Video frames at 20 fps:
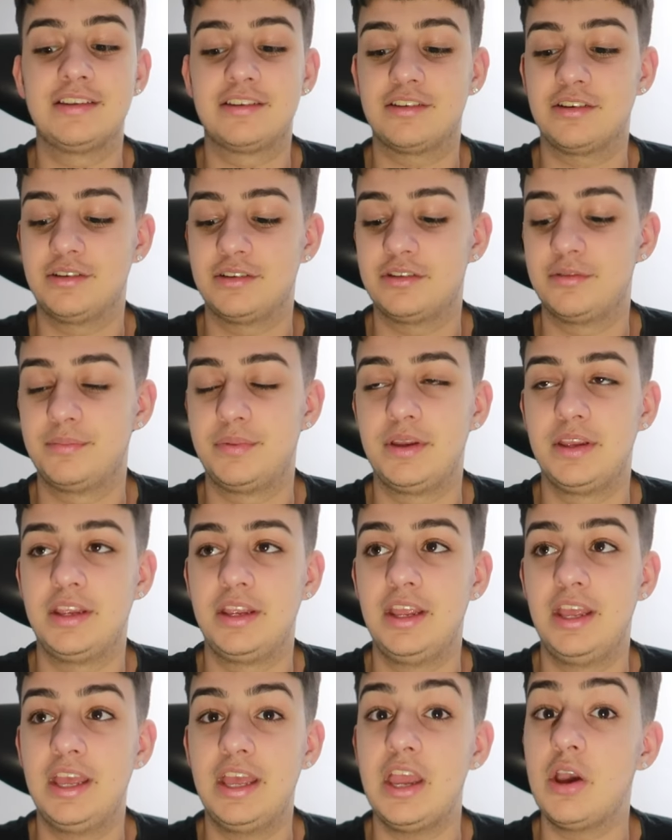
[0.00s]
It's going to
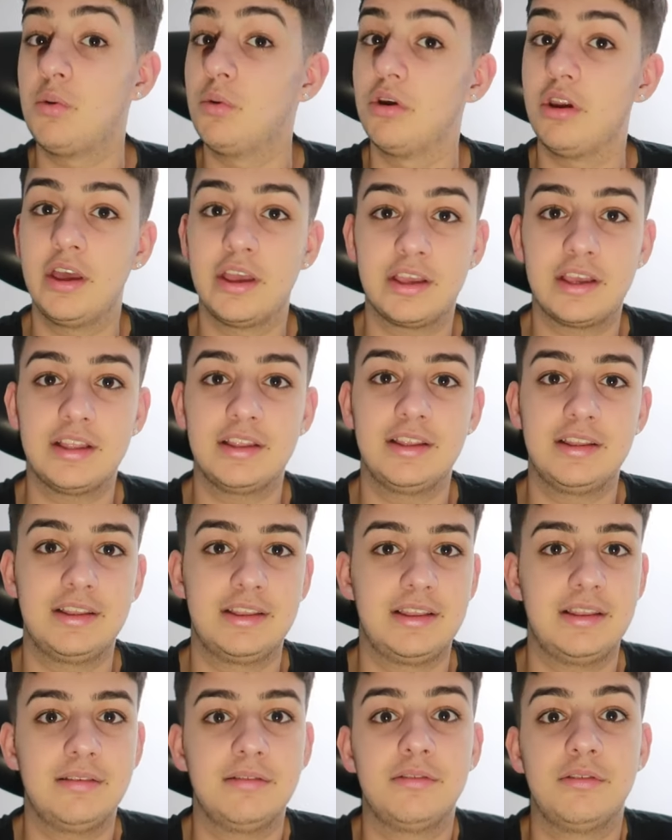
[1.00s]
be, it will, like
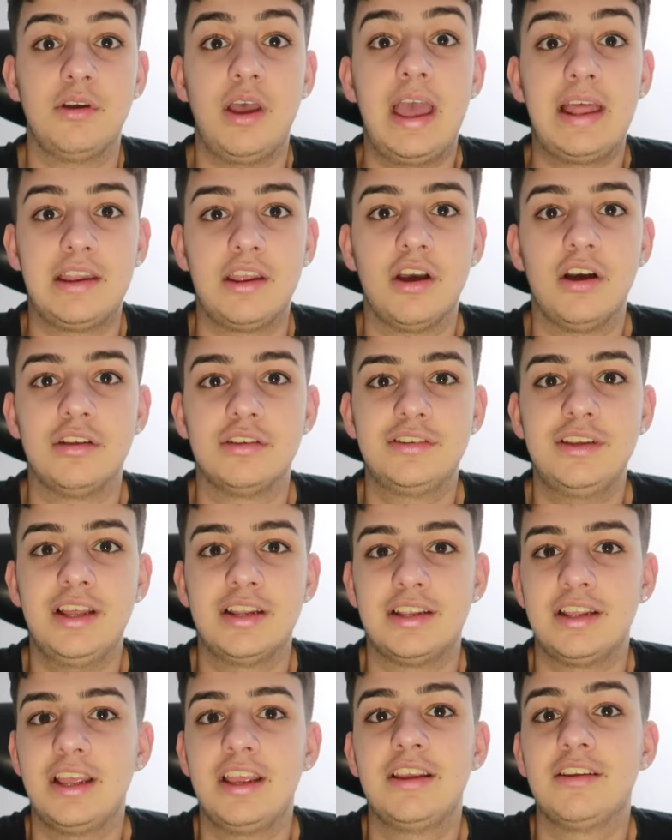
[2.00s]
Eddie Hearn
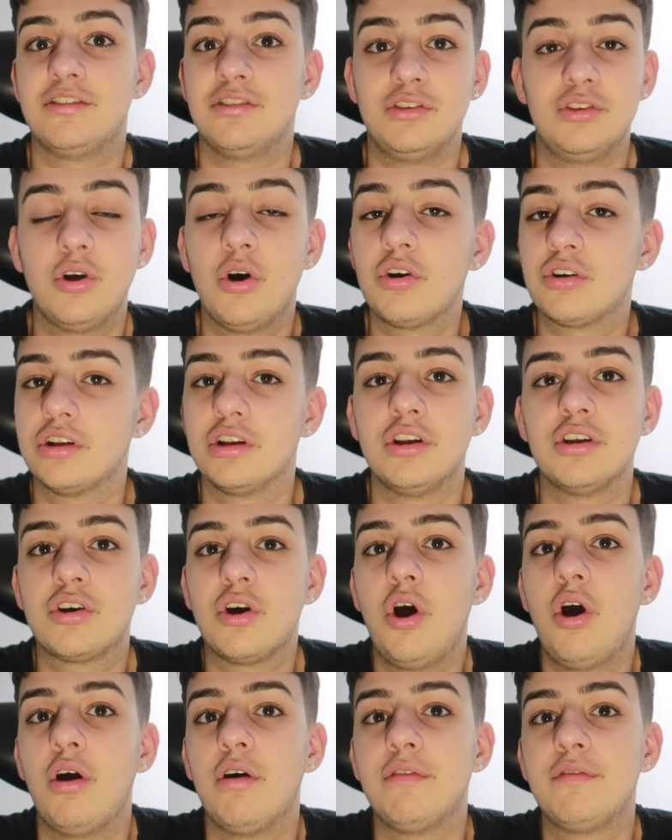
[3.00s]
said, it's not going to
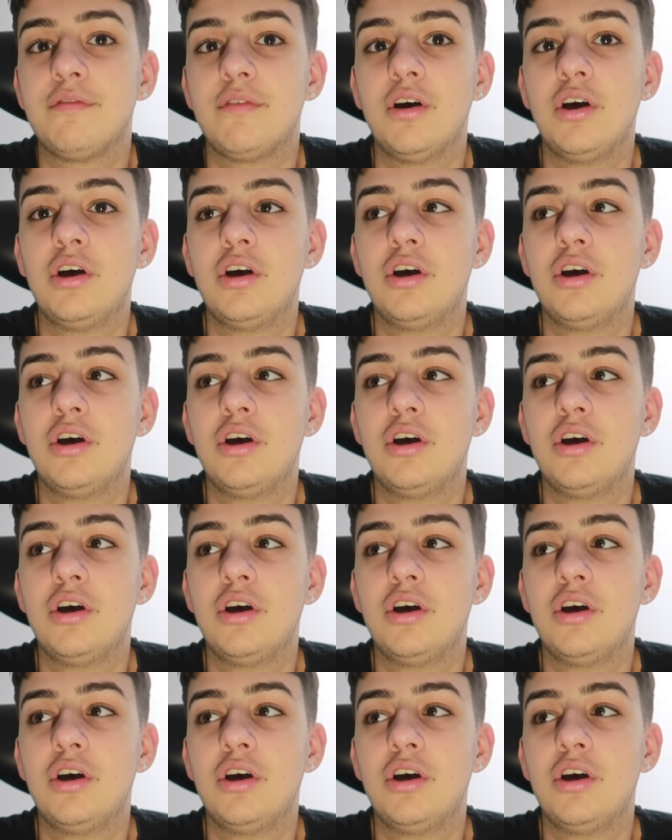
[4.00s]
look off.